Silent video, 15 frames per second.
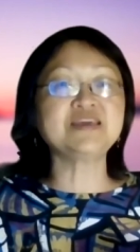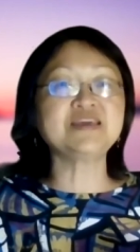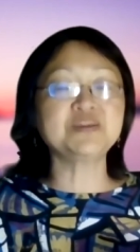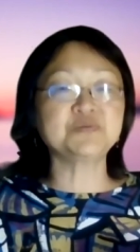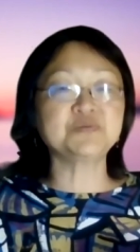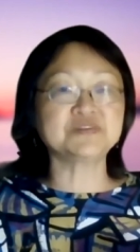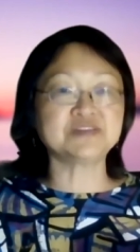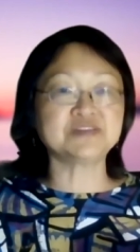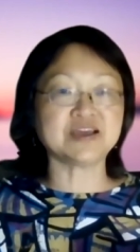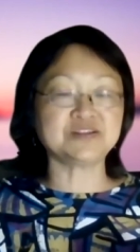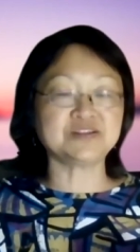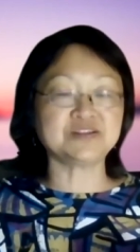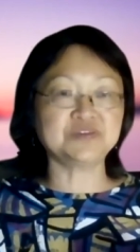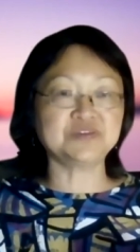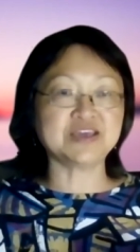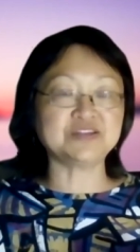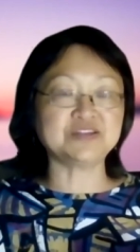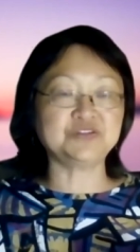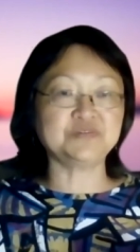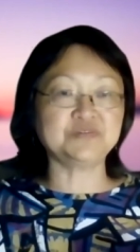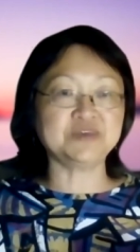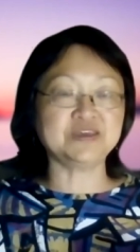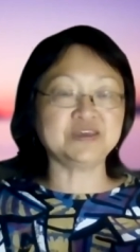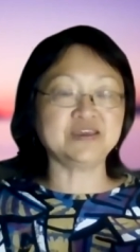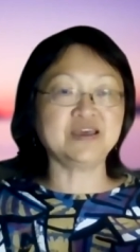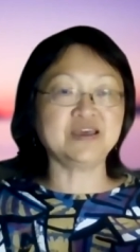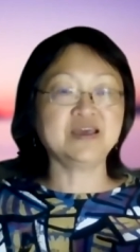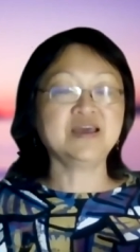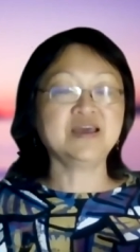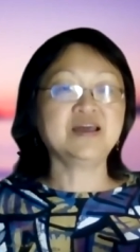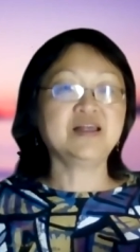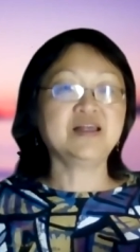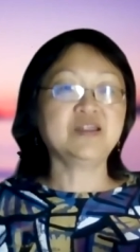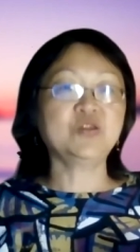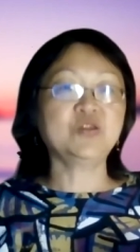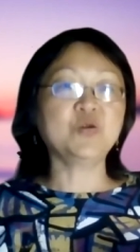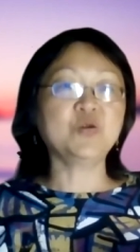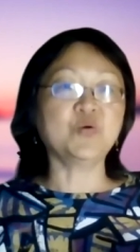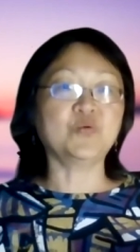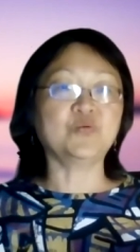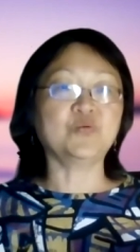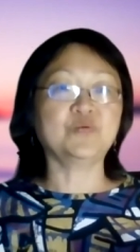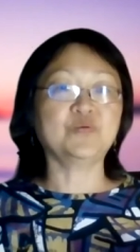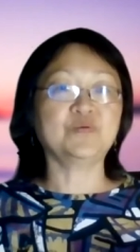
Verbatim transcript: then it will start to get to be low.